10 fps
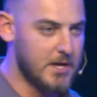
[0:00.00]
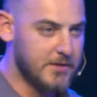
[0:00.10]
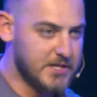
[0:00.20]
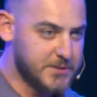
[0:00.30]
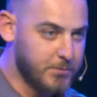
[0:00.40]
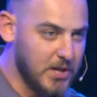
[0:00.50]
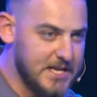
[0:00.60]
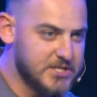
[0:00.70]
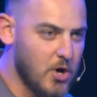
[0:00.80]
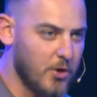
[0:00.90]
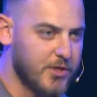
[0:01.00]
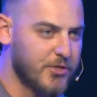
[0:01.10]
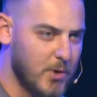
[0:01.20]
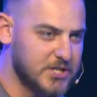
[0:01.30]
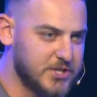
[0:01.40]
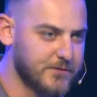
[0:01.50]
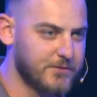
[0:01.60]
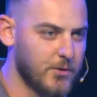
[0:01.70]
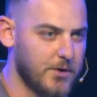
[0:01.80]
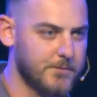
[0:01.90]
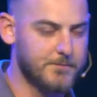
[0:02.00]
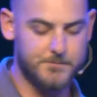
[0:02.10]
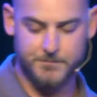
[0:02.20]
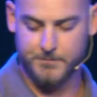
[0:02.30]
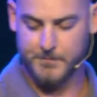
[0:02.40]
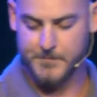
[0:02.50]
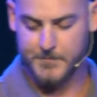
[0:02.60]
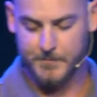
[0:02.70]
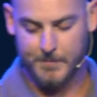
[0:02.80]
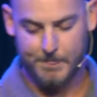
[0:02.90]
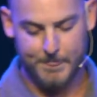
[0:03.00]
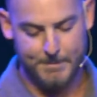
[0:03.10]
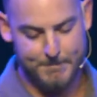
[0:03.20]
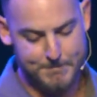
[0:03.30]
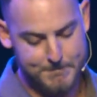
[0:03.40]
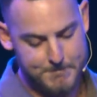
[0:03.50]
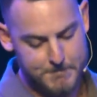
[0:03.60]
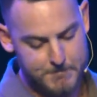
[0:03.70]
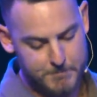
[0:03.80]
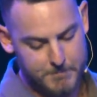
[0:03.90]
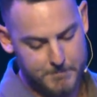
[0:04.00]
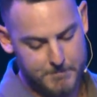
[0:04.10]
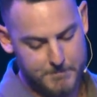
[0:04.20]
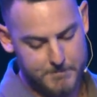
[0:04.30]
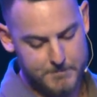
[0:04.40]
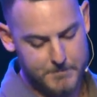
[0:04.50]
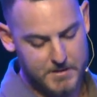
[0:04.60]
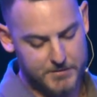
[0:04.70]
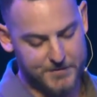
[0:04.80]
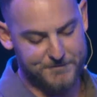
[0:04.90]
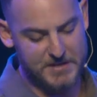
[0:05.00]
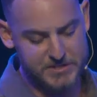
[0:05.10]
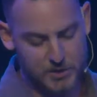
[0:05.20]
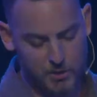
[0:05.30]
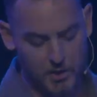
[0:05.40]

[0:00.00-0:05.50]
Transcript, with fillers: this place called the threshing floor. Y quiero dedicarle unos minutos de hablar sobre la era. The physical